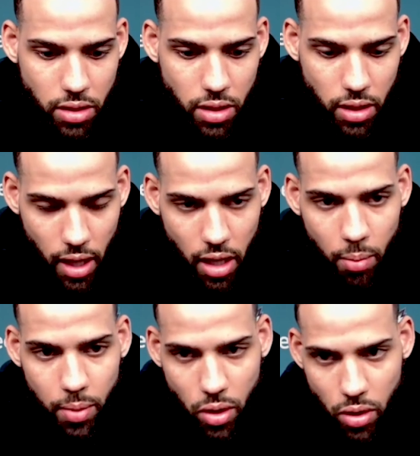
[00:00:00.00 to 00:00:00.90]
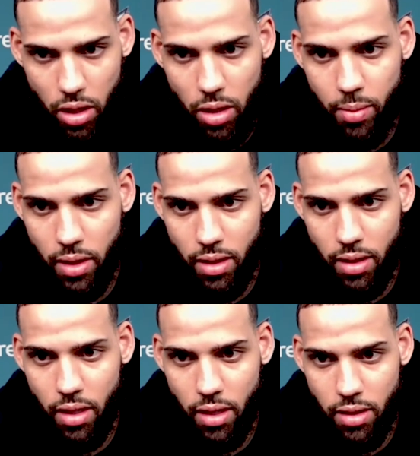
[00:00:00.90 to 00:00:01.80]
kind of build up
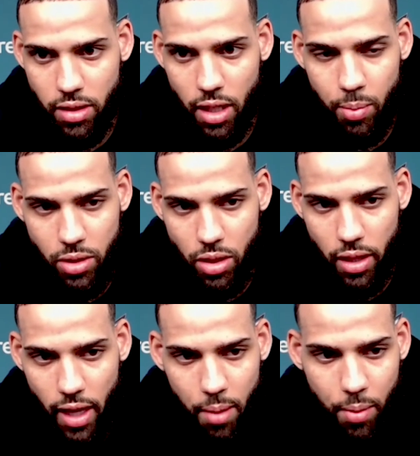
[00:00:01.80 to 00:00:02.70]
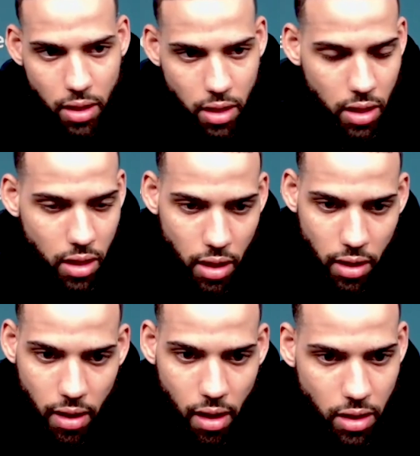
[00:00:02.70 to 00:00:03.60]
and step into the game like that. They
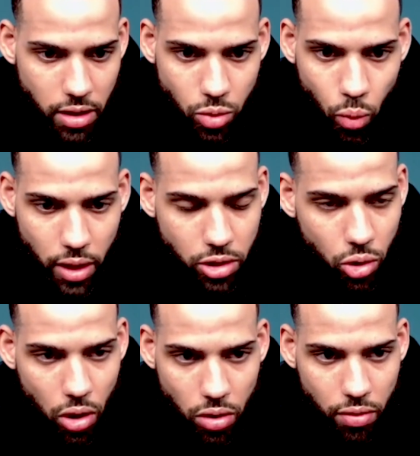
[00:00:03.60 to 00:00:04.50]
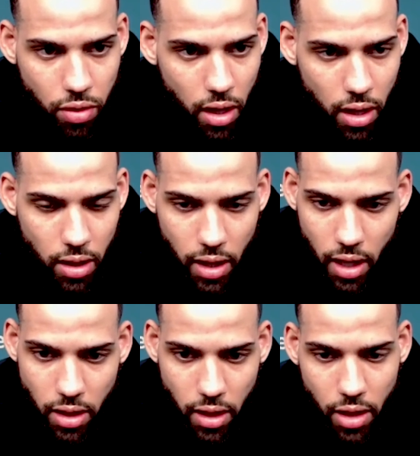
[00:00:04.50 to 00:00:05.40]
kind of just went into it on the fly and
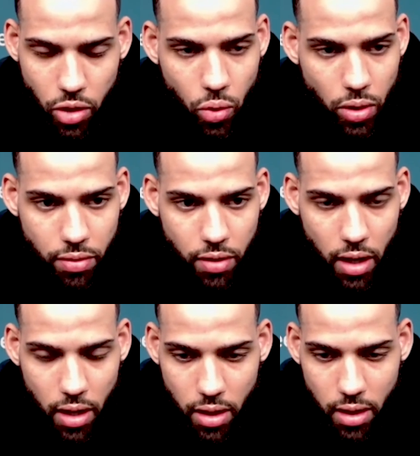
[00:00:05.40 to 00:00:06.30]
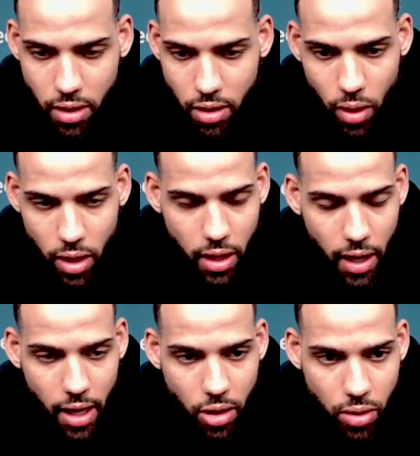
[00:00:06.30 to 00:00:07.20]
kind of got through in the fire. And the way they
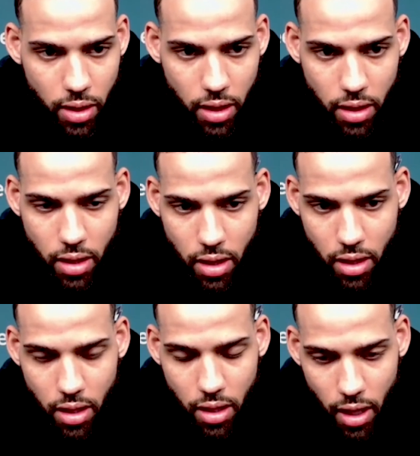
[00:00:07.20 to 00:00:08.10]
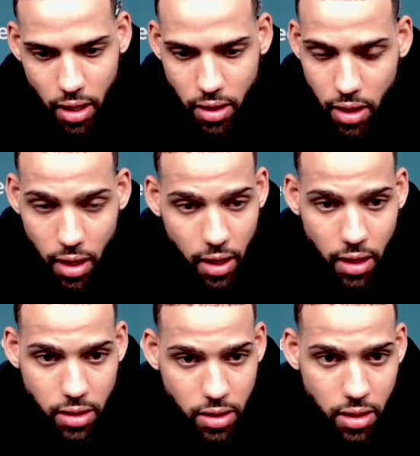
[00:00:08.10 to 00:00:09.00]
handled that at their
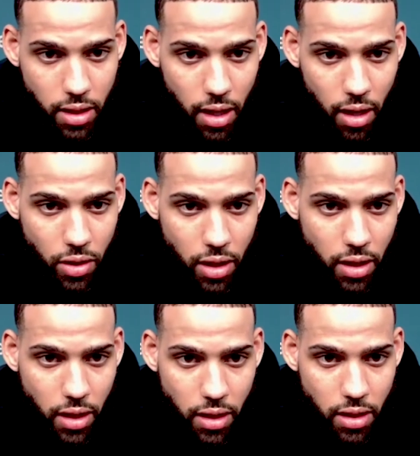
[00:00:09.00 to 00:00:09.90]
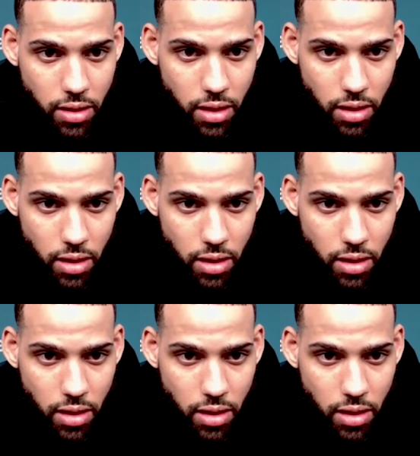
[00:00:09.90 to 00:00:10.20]
age and how young he is